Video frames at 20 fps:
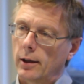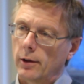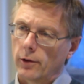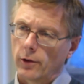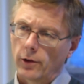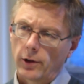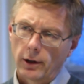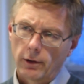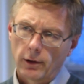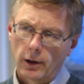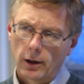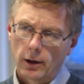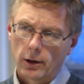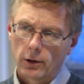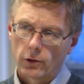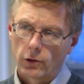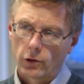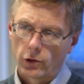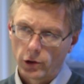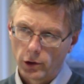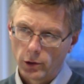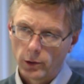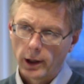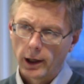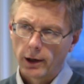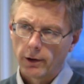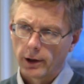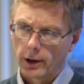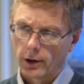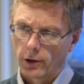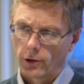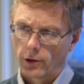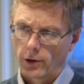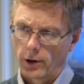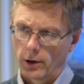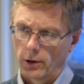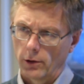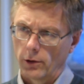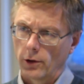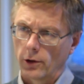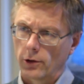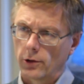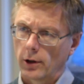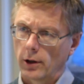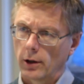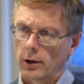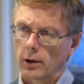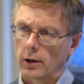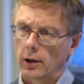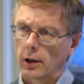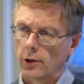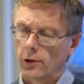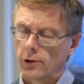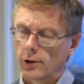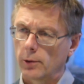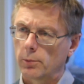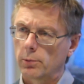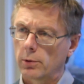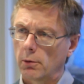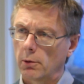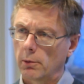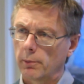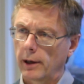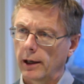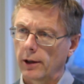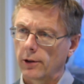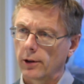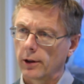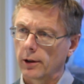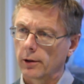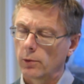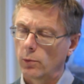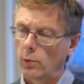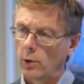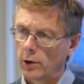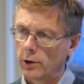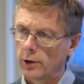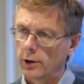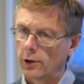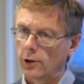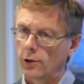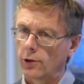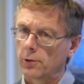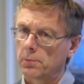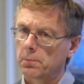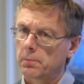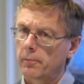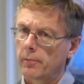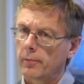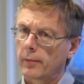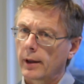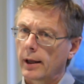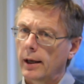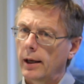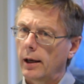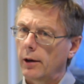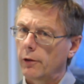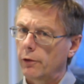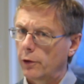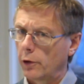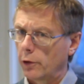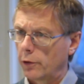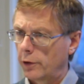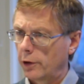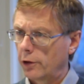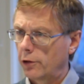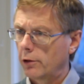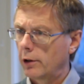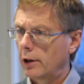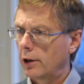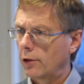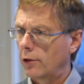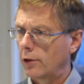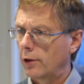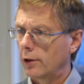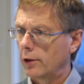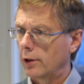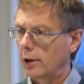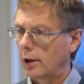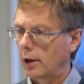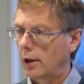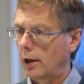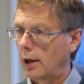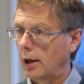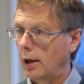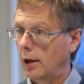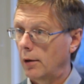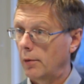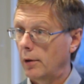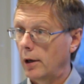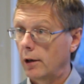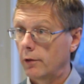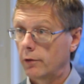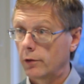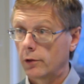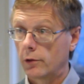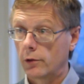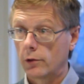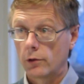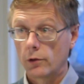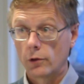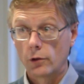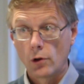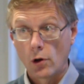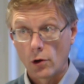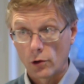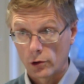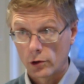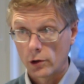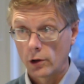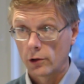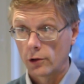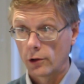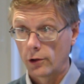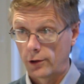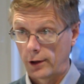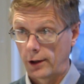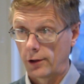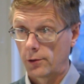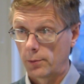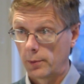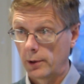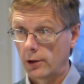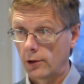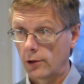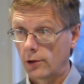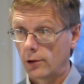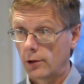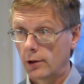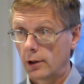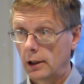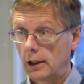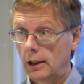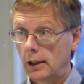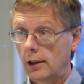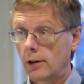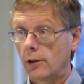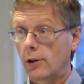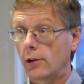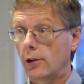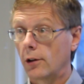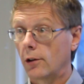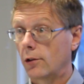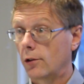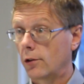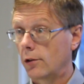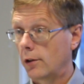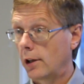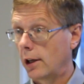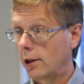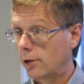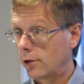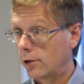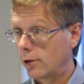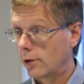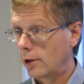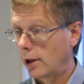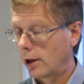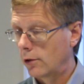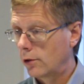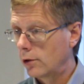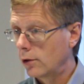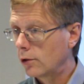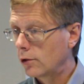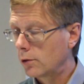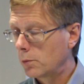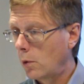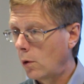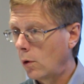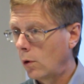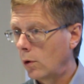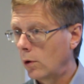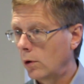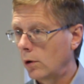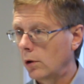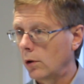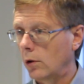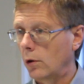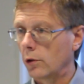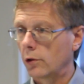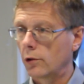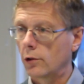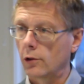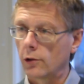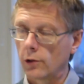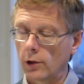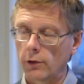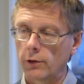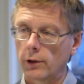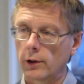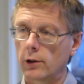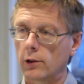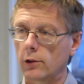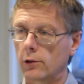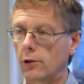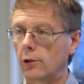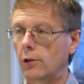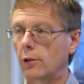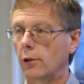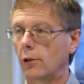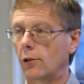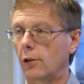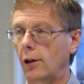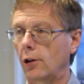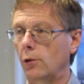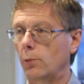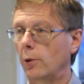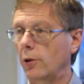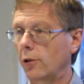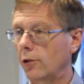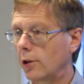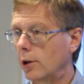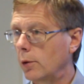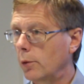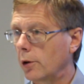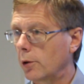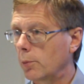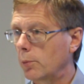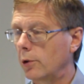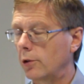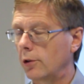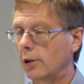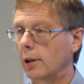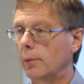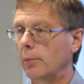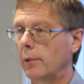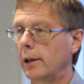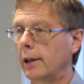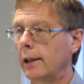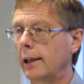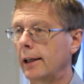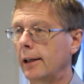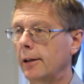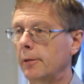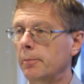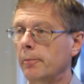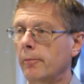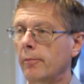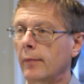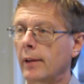There are 2 areas, though, that are still problematic. One is for fisheries that have not got assessments, that they're too small or too difficult to do assessments, no one putting the money in.